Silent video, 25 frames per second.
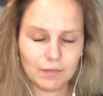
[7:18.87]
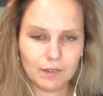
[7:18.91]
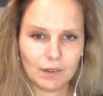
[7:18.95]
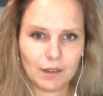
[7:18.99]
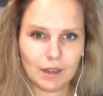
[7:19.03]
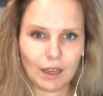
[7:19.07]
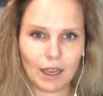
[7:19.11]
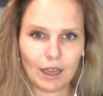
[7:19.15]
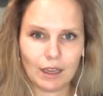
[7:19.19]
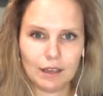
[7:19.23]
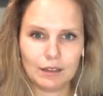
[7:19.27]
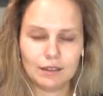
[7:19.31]

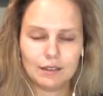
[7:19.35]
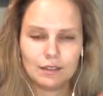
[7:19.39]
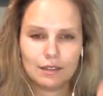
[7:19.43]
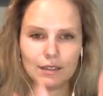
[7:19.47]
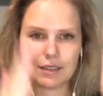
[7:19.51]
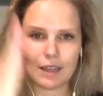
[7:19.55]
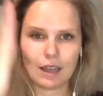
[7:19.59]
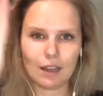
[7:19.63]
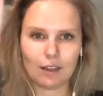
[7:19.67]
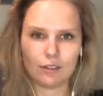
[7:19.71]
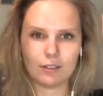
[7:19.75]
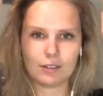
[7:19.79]
okay?
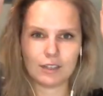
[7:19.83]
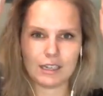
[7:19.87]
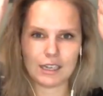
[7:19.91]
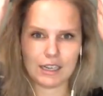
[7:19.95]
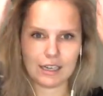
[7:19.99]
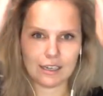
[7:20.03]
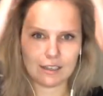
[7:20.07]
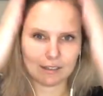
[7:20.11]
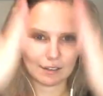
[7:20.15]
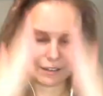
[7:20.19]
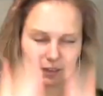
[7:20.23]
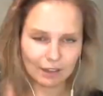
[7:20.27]
Salary
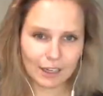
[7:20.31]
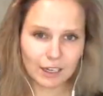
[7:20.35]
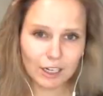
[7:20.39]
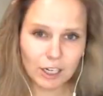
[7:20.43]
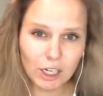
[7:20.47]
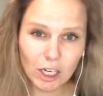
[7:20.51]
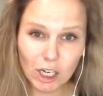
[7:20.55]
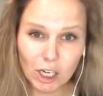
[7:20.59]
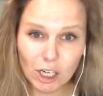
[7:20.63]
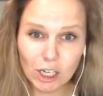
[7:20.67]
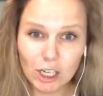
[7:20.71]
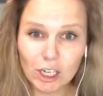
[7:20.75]
is
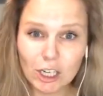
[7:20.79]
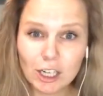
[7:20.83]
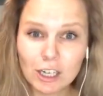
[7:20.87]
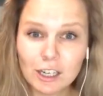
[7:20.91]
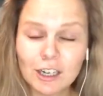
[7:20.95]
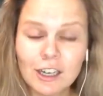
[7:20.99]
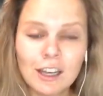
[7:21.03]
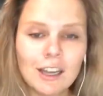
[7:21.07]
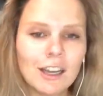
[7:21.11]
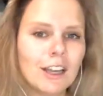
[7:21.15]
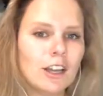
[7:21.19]
linear.